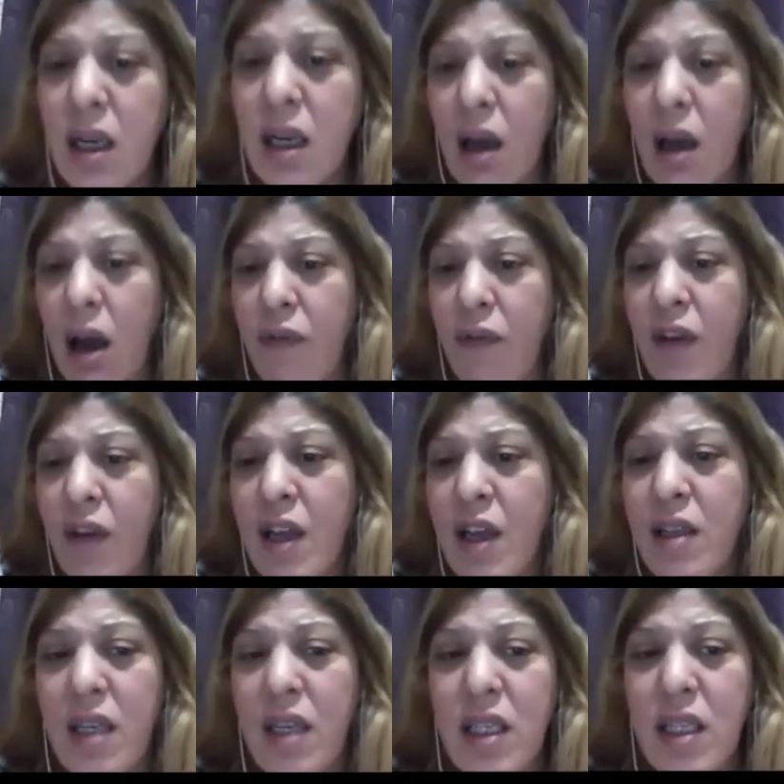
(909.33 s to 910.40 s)
of
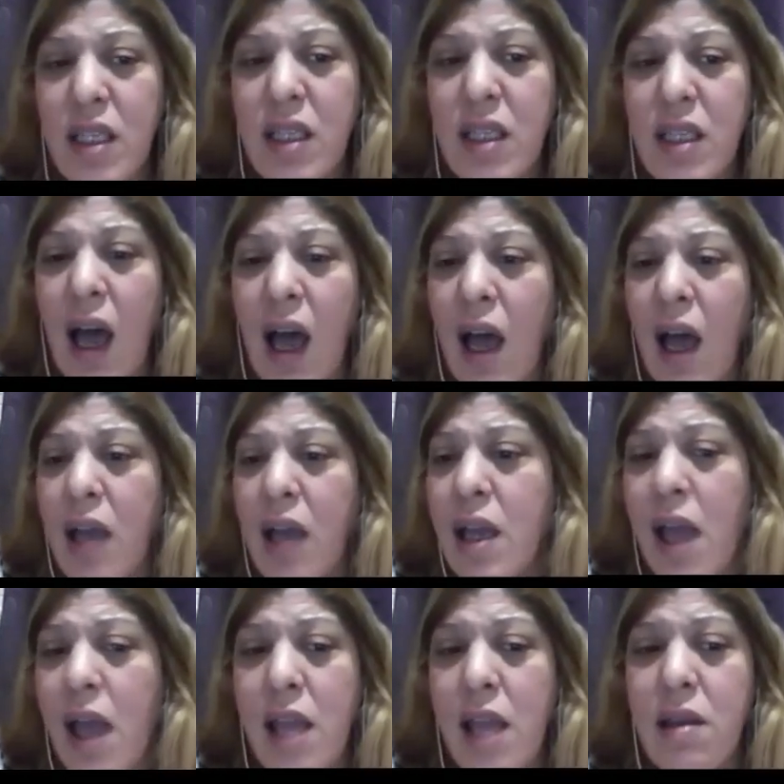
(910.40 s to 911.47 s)
this high
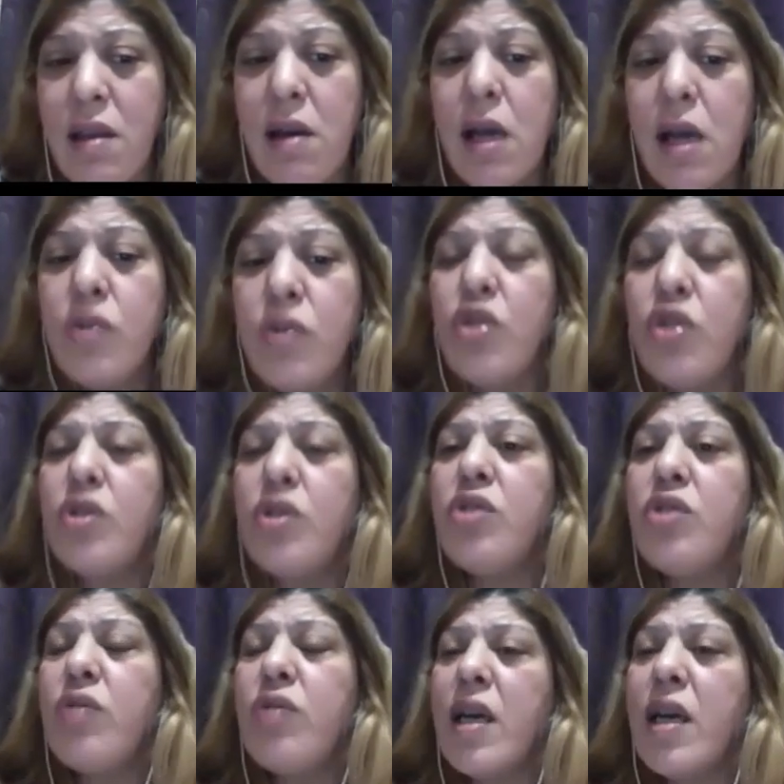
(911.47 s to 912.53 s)
and low shear
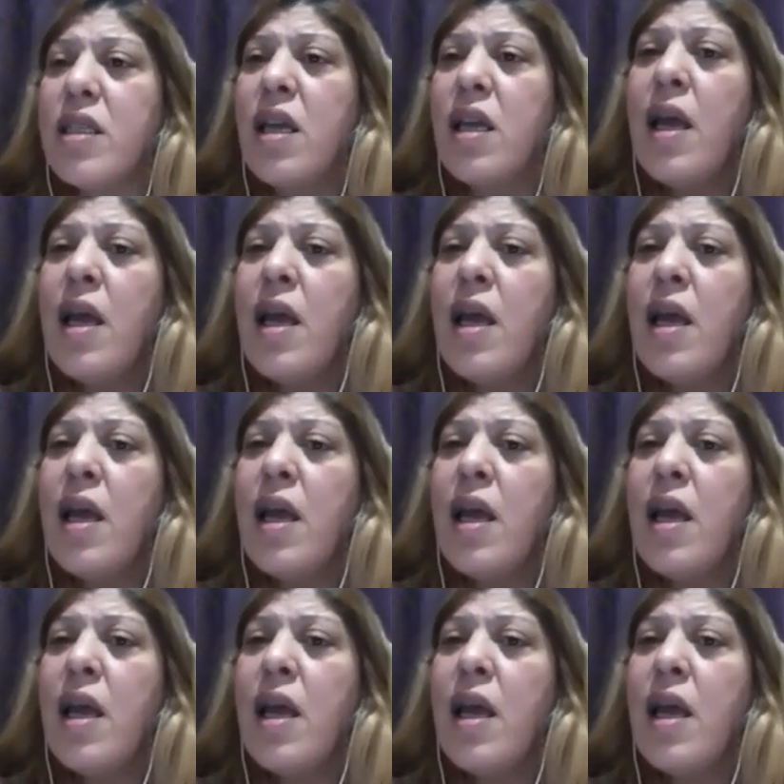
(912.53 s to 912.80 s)
stress.